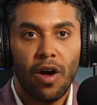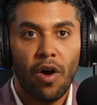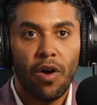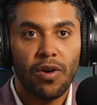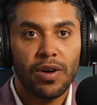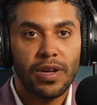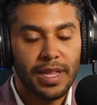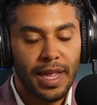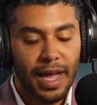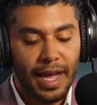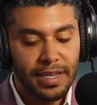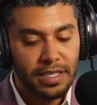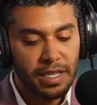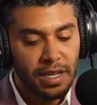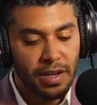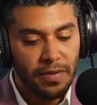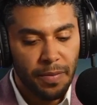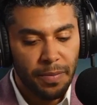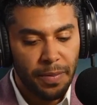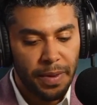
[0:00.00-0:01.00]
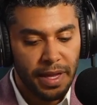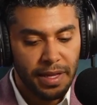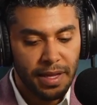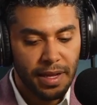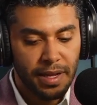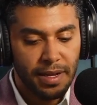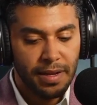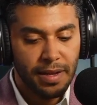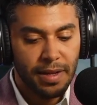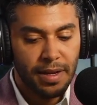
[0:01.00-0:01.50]
All clashing of
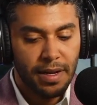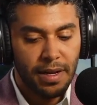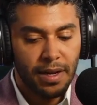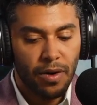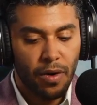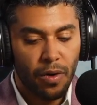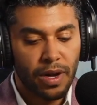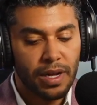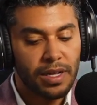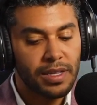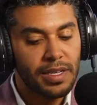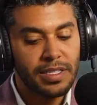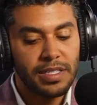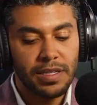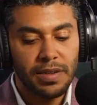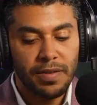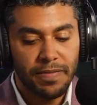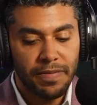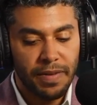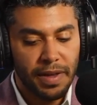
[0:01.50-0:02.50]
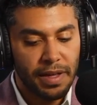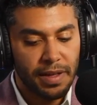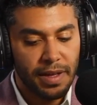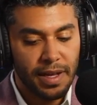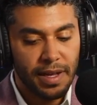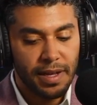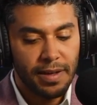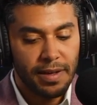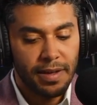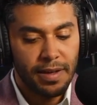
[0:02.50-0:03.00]
opinion or collision of
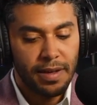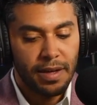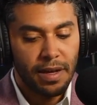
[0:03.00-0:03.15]
feeling,